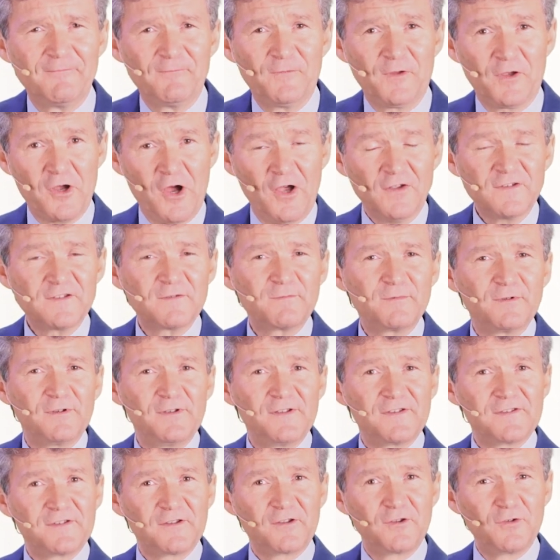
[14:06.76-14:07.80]
The gospel
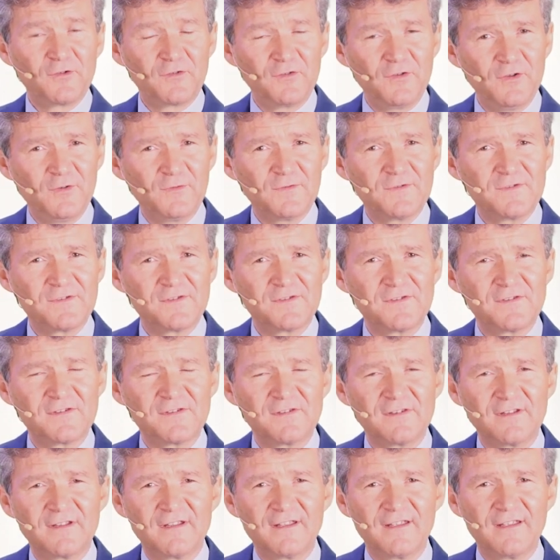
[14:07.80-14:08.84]
is the good news.
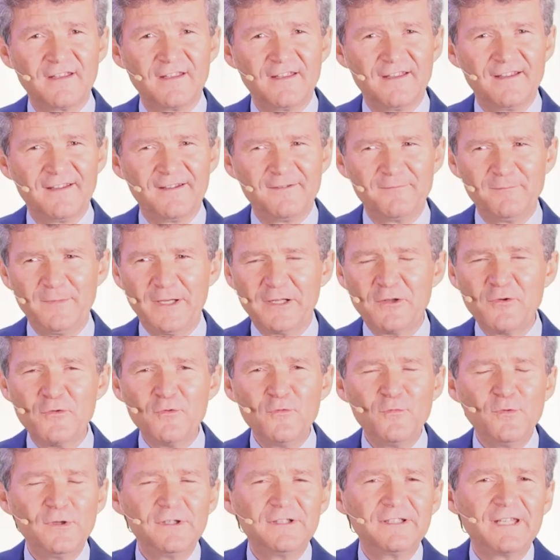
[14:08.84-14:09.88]
But who
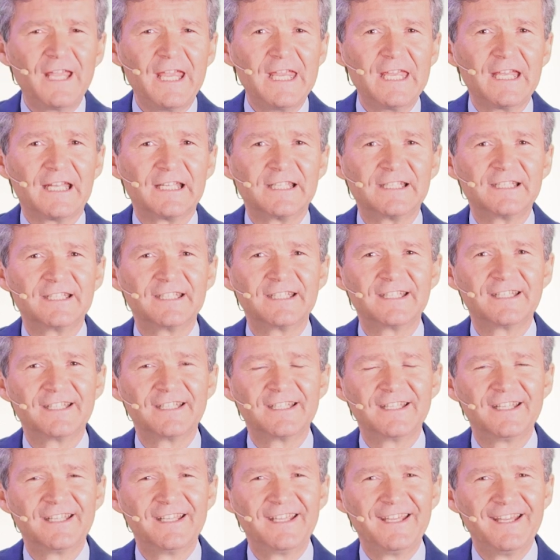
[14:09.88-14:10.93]
will take it?
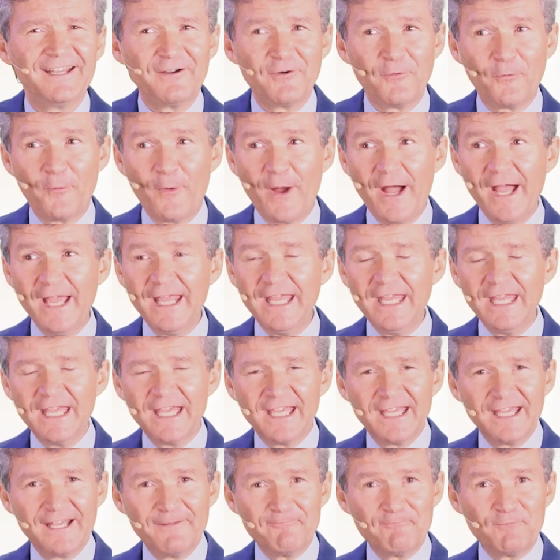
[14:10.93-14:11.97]
Why
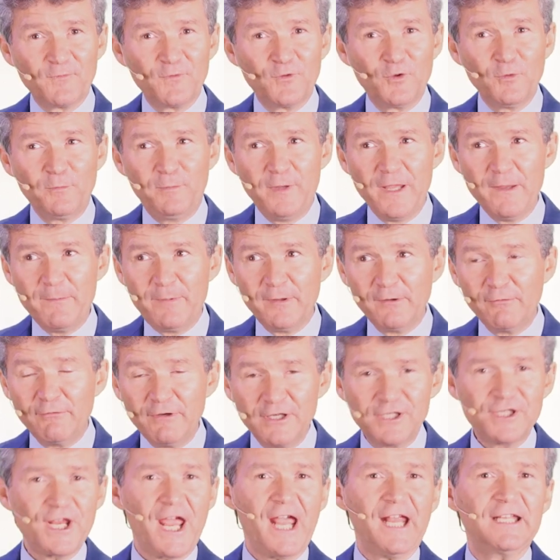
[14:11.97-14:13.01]
do people
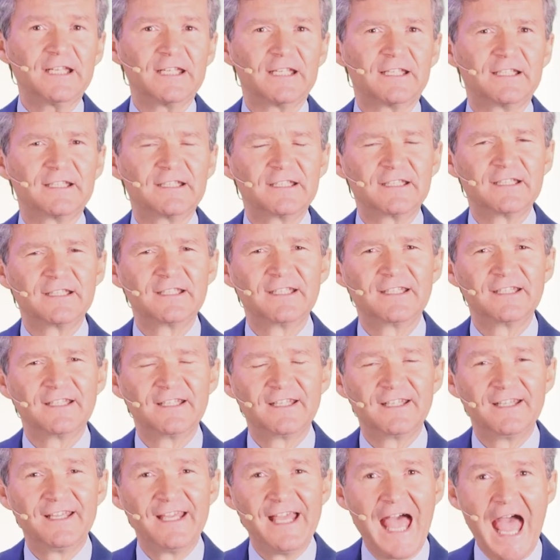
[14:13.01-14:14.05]
reject it?
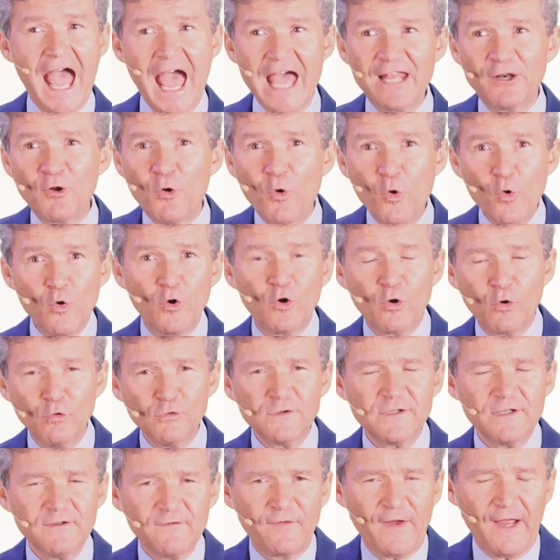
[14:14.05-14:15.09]
And who
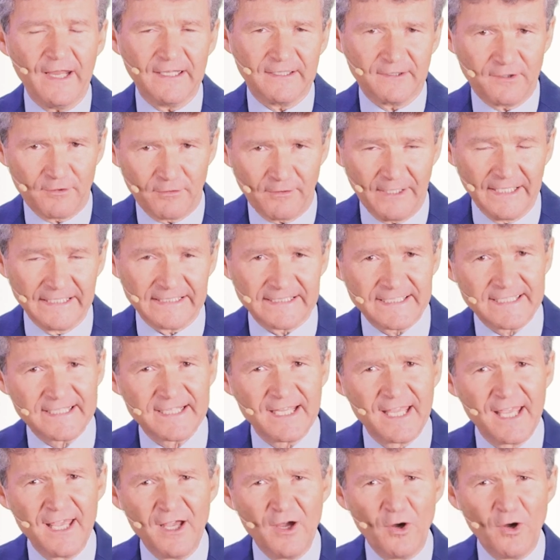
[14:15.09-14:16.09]
crucified Christ?